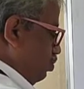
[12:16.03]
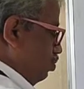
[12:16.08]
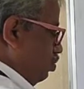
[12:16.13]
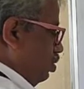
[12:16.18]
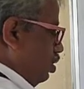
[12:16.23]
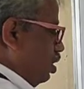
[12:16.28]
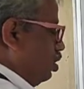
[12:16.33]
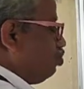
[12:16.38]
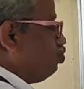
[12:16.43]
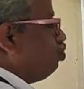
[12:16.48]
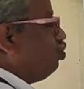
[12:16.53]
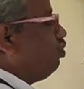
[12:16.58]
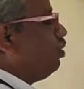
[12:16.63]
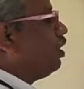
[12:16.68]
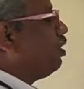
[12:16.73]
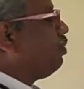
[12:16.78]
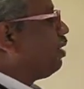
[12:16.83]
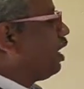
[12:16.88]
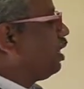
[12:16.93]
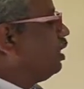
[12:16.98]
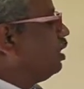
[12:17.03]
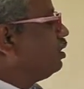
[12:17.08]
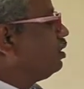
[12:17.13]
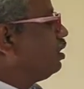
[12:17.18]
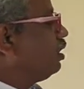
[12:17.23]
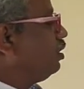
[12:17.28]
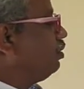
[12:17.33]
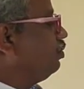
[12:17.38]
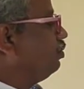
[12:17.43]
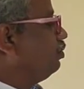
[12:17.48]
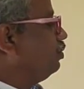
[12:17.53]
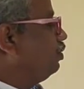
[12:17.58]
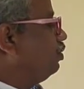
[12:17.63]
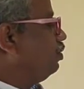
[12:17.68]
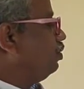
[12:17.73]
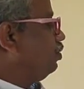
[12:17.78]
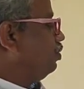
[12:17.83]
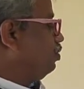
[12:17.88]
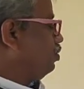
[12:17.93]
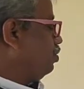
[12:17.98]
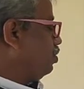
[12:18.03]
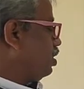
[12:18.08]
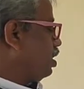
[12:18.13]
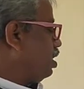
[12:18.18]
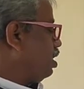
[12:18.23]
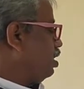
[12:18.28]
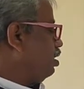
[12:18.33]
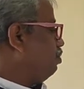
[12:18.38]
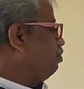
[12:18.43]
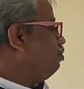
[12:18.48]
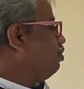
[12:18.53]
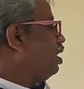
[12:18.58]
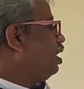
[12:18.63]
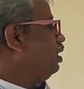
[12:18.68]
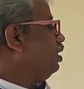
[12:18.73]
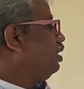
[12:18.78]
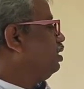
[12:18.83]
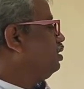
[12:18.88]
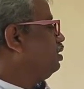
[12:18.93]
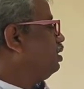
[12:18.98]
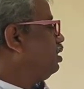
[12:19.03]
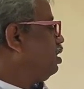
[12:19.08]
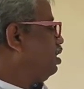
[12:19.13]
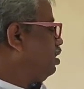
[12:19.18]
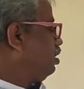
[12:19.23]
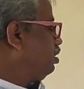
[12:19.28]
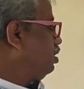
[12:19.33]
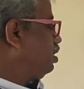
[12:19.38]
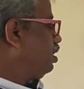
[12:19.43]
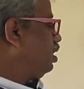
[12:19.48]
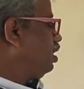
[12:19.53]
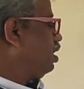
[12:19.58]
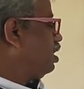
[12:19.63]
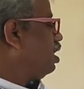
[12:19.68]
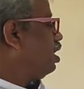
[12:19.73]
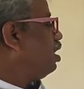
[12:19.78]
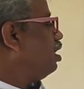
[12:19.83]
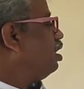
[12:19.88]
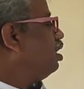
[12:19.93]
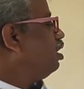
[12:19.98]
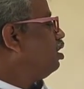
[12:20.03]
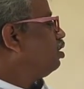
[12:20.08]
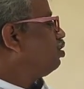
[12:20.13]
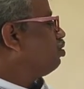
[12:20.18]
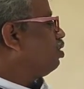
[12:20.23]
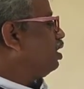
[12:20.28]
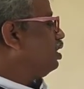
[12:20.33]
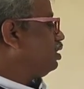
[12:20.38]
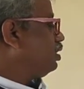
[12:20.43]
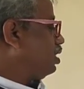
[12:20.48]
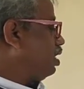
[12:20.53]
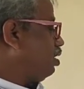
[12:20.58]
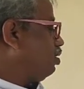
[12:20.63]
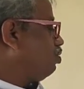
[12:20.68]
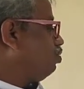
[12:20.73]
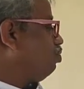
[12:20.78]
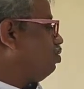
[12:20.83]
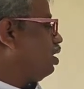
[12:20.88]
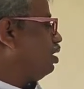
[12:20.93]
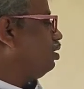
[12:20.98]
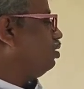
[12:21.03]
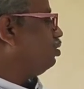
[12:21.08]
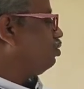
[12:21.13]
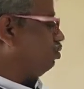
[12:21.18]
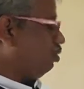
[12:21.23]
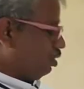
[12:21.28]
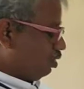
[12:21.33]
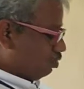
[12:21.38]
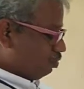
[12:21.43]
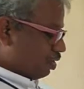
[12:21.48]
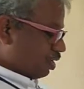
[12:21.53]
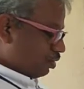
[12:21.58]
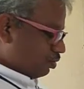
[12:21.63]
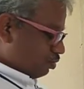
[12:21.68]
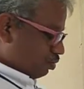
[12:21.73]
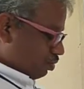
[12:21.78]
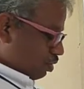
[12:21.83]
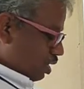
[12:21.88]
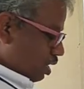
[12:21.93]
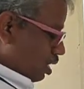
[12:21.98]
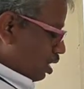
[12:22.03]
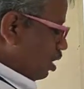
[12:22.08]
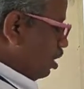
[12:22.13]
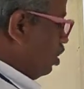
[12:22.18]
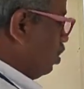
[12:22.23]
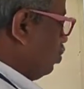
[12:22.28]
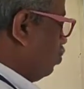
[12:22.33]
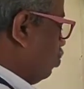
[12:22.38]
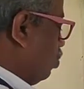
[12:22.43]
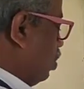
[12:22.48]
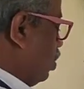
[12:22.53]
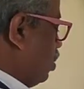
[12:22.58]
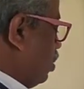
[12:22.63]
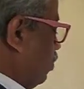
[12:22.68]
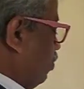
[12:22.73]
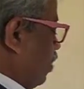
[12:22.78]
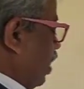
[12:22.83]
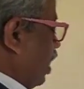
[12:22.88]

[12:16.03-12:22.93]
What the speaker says: so here should be the minus 3. Okay, minus 3K twice K into 1 2 into minus 2. Okay, so this is